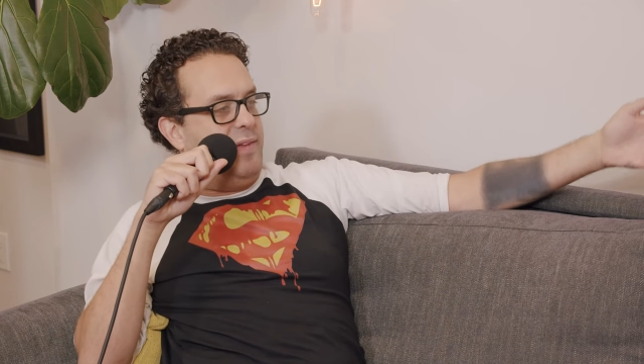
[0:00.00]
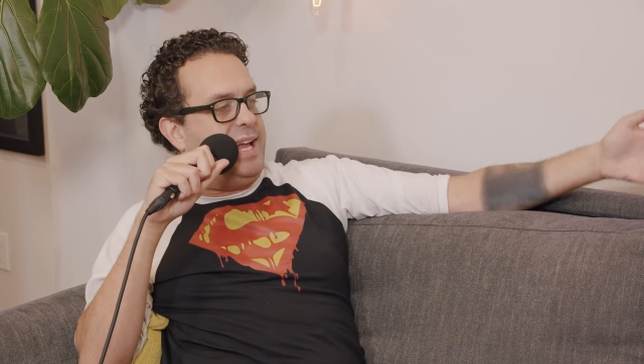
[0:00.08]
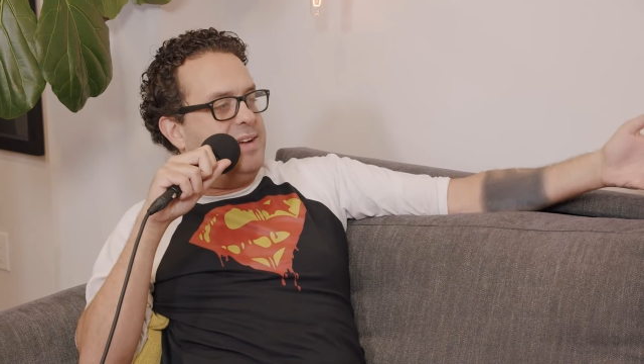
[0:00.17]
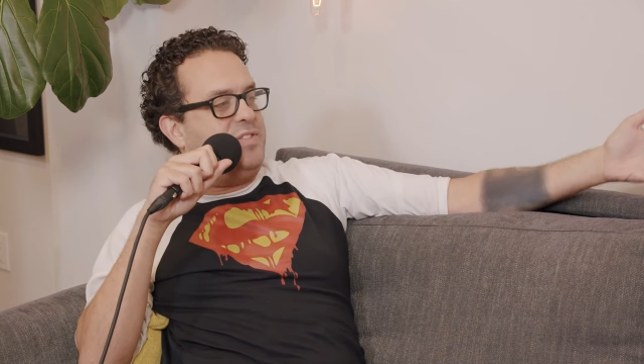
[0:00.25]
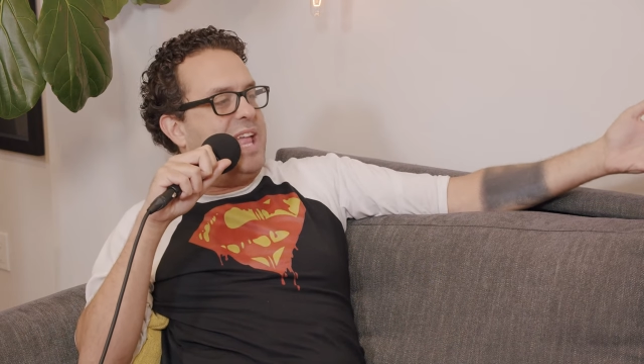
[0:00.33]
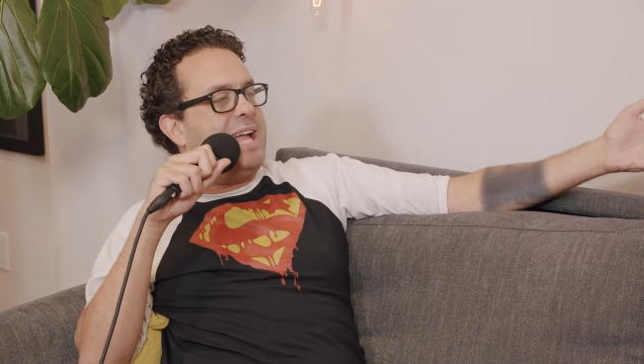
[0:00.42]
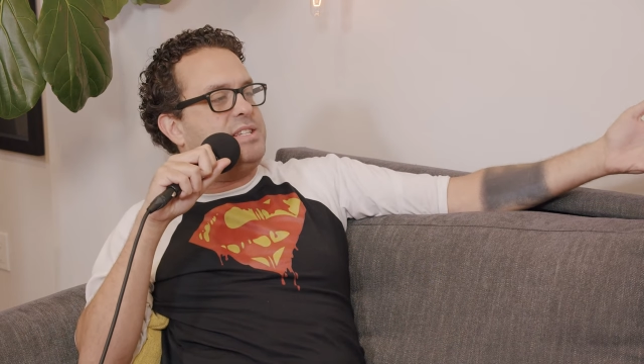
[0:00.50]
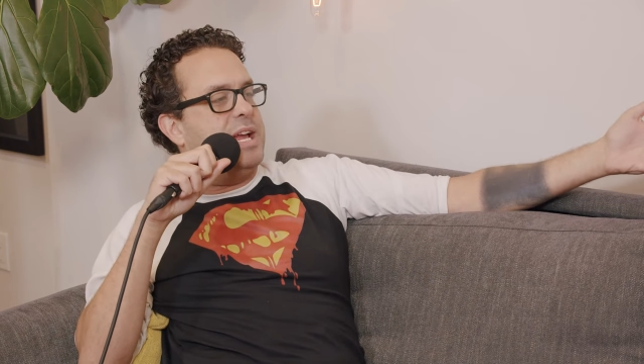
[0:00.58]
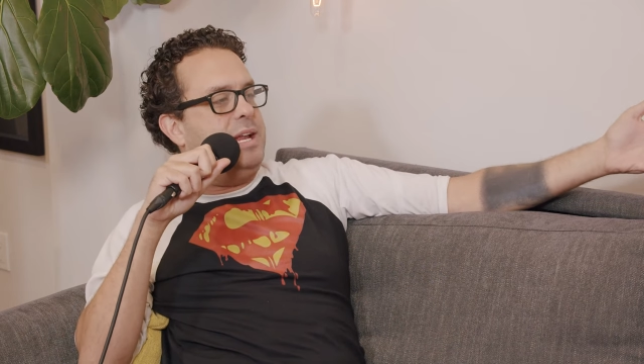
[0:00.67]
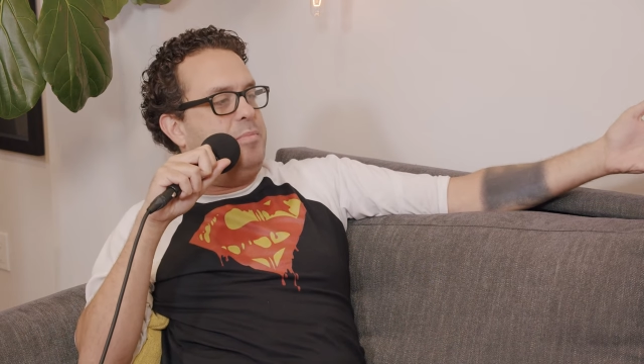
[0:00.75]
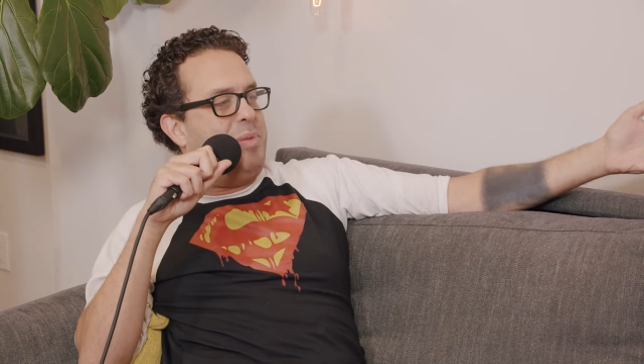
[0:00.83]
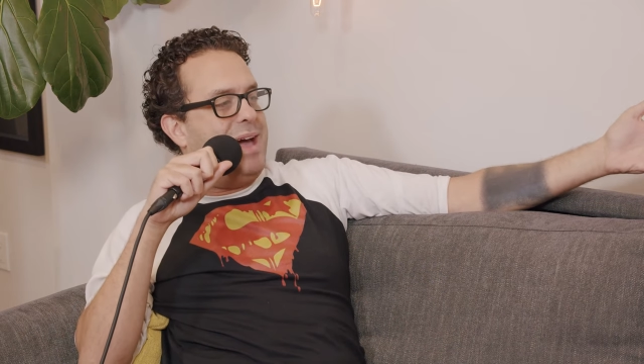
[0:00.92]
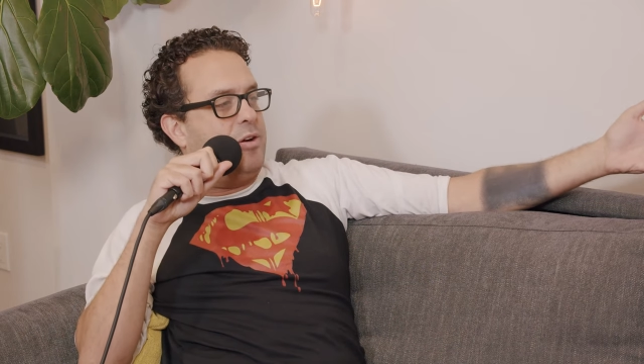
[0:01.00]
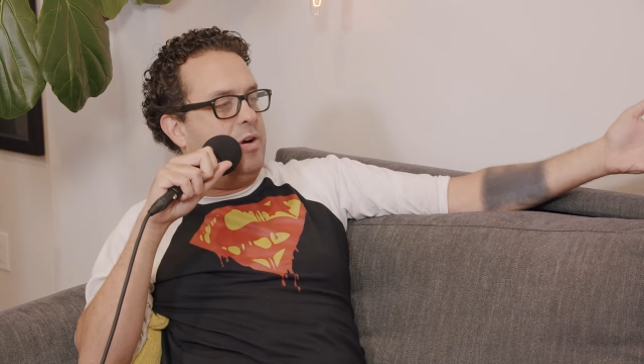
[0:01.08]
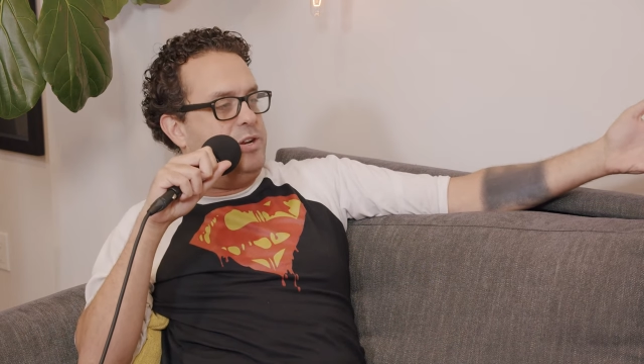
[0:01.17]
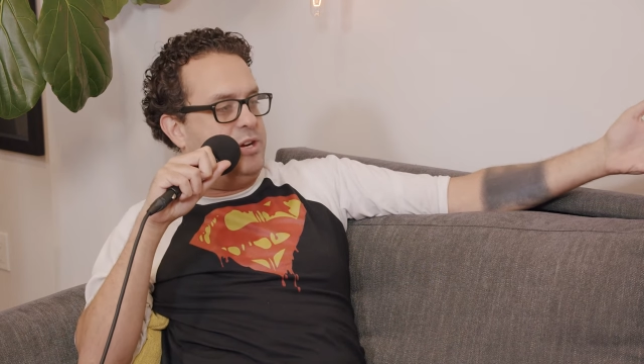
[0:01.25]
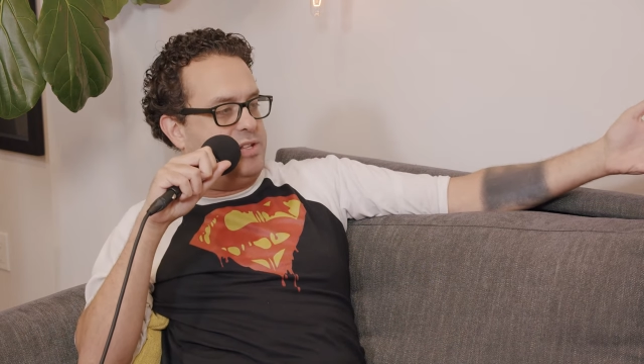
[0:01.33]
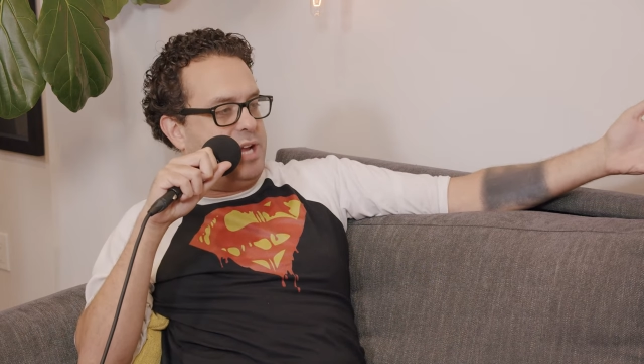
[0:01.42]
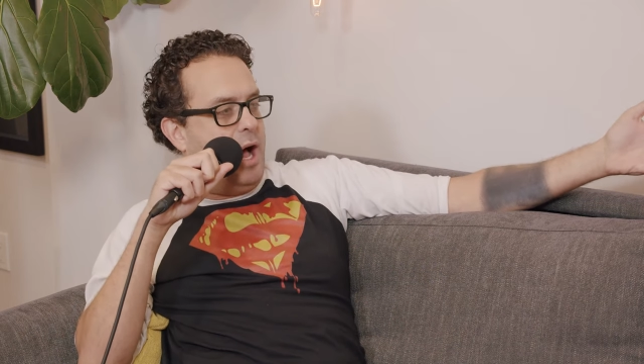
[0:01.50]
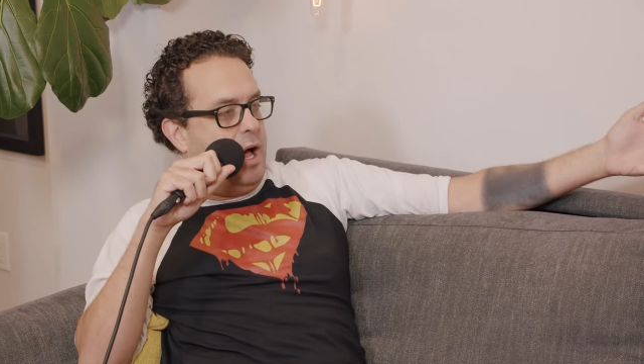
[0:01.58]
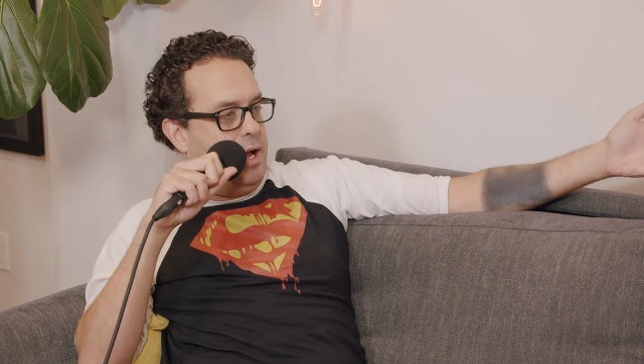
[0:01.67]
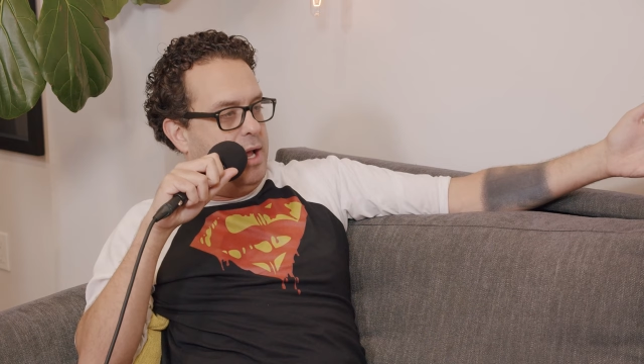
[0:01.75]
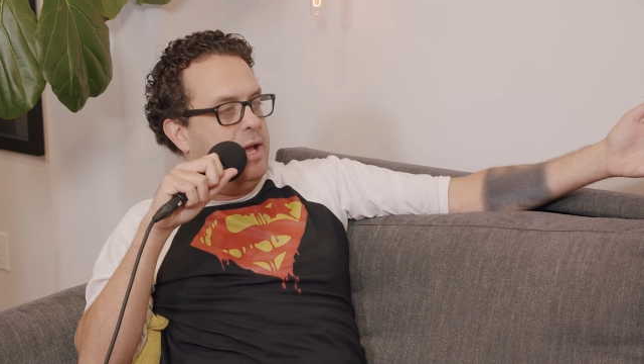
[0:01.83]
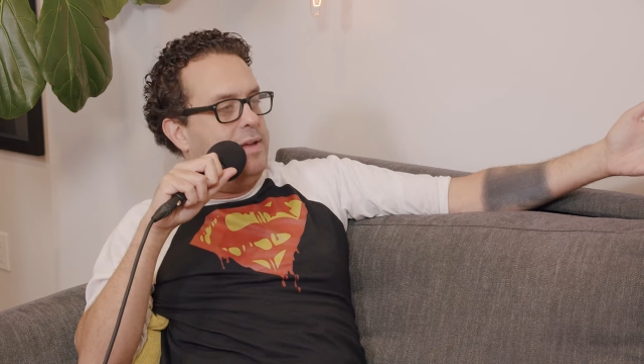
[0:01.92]
Like if that's any better on your
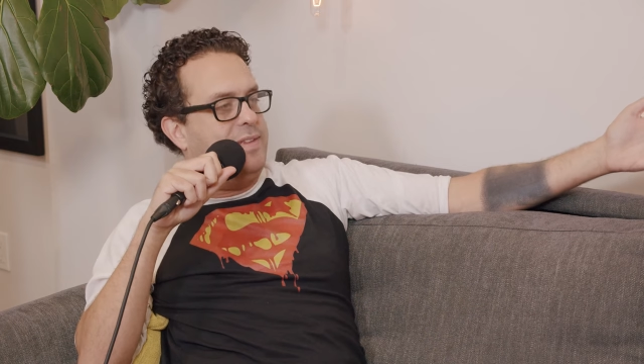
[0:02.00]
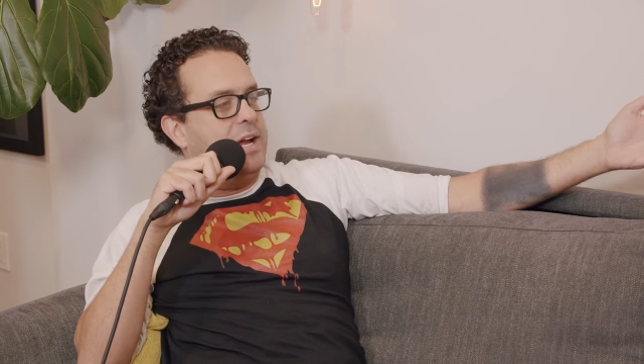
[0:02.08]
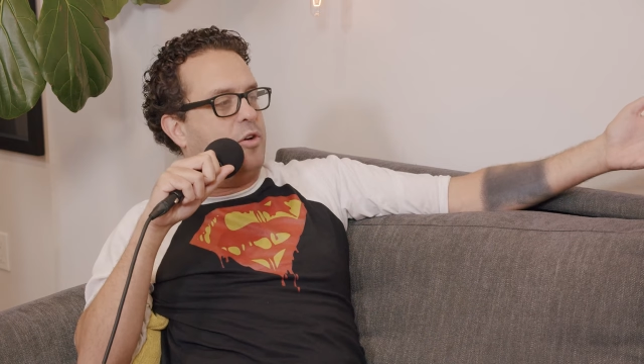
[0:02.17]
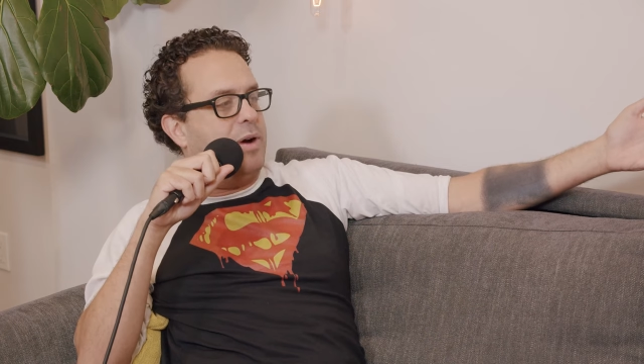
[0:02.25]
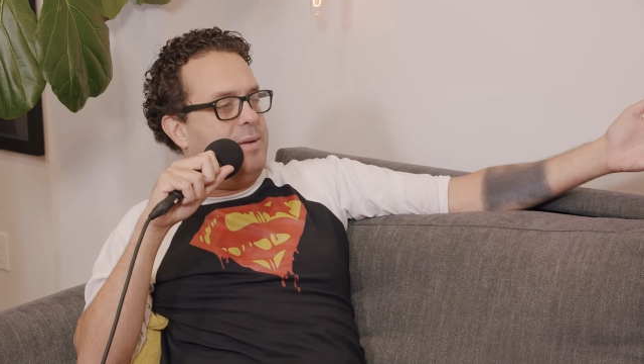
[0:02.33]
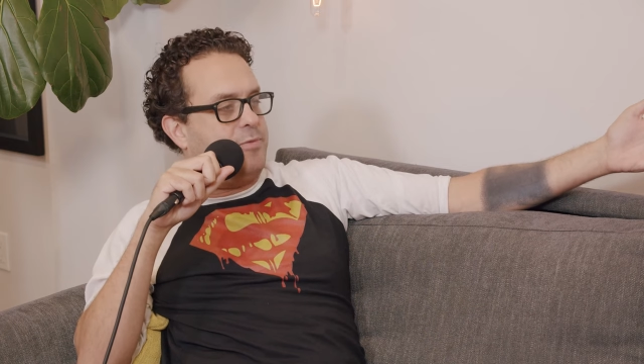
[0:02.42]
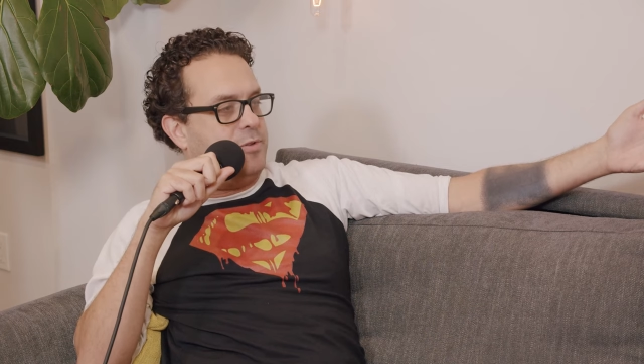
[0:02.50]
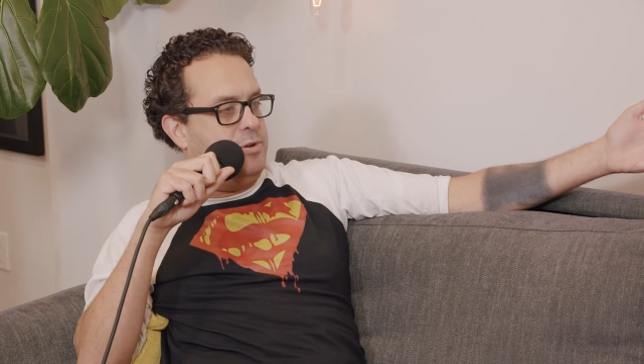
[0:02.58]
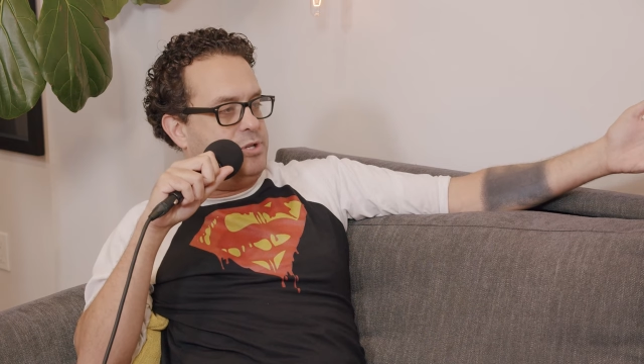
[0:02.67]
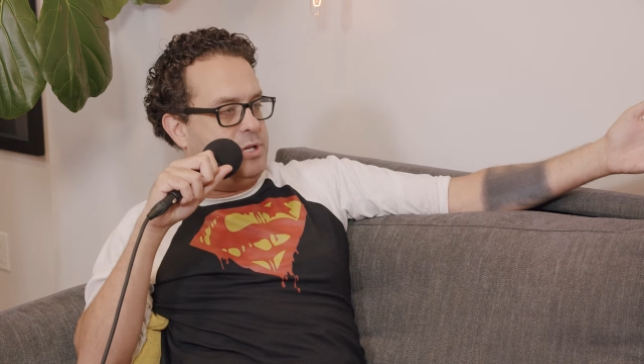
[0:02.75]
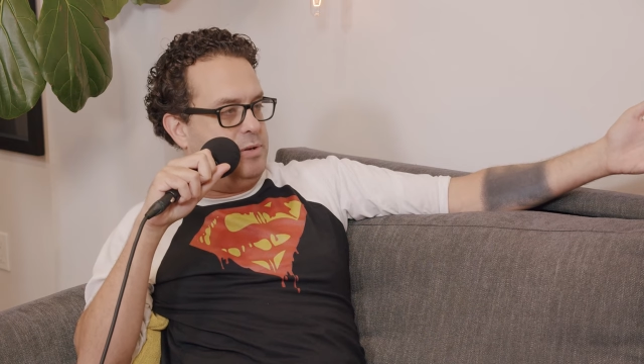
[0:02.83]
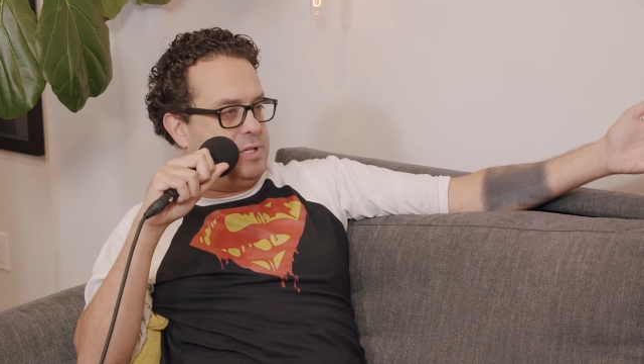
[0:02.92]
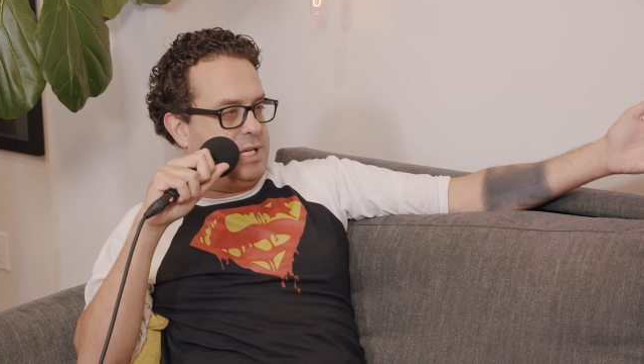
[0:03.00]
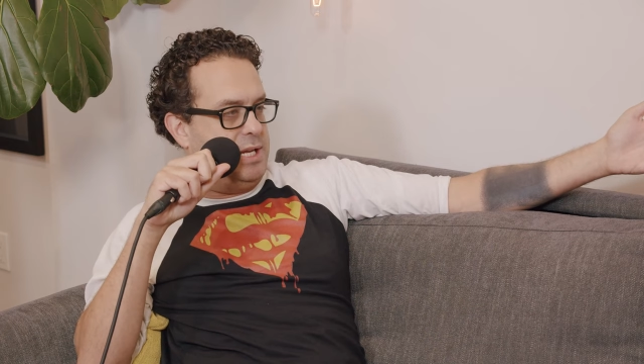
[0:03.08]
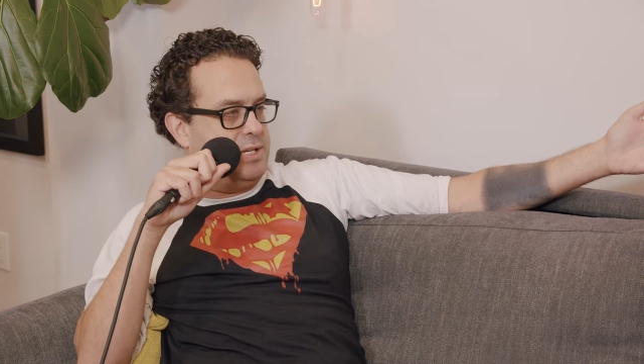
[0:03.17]
tongue than grapefruit juice